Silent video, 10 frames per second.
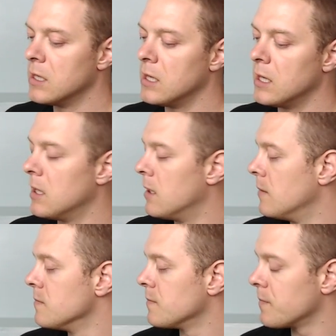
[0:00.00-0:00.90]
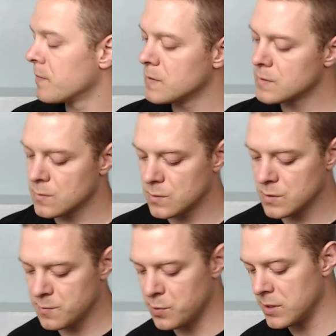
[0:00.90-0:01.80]
Um, will
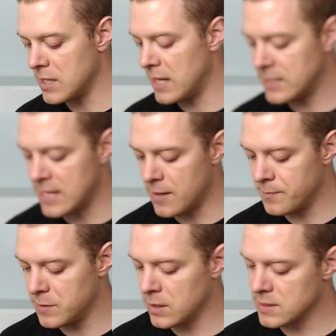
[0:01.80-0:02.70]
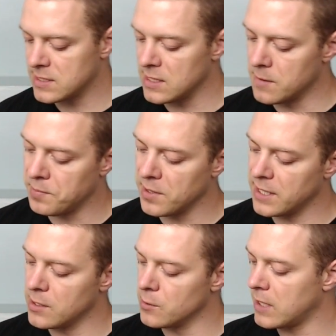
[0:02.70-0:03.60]
just put that down. You can see the
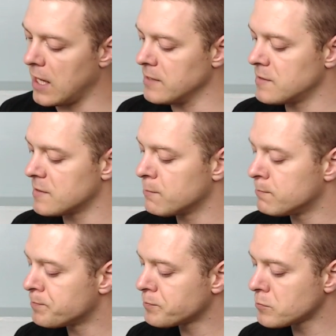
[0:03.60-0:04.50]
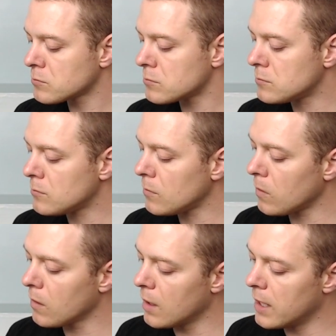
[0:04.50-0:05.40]
Plano case,
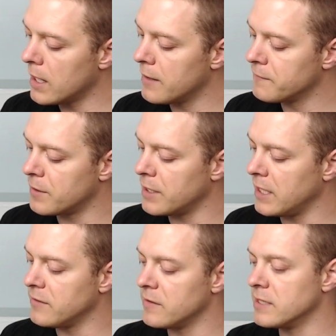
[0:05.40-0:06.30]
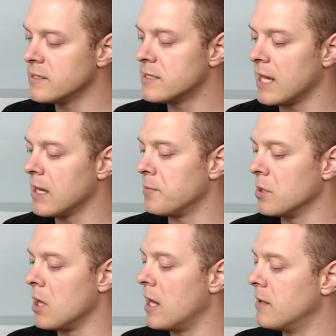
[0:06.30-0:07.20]
uh, very easy. It doesn't take up a
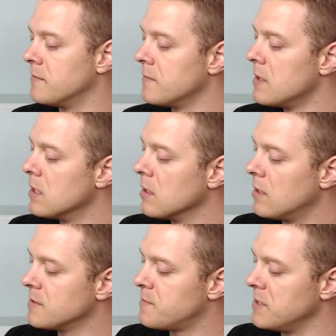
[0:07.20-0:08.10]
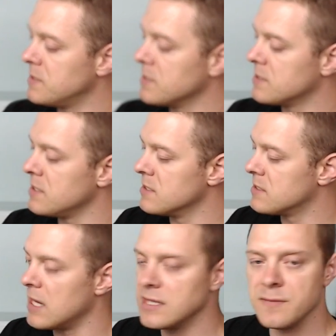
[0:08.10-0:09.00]
lot of a lot of space. You can see the
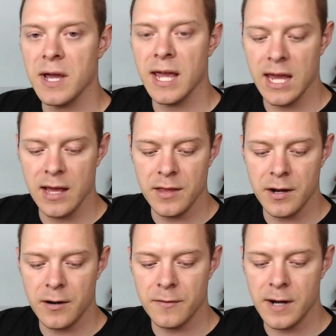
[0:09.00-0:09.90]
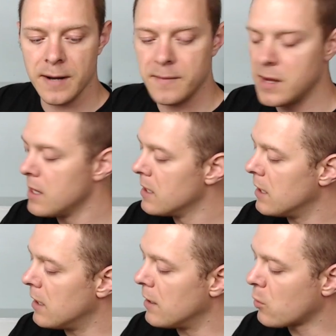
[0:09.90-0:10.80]
size of my hand there, right?
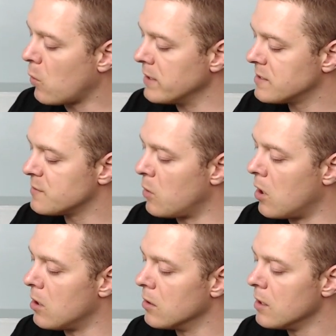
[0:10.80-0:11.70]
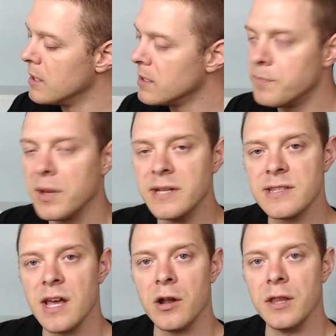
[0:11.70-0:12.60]
Uh, quite small. You place that on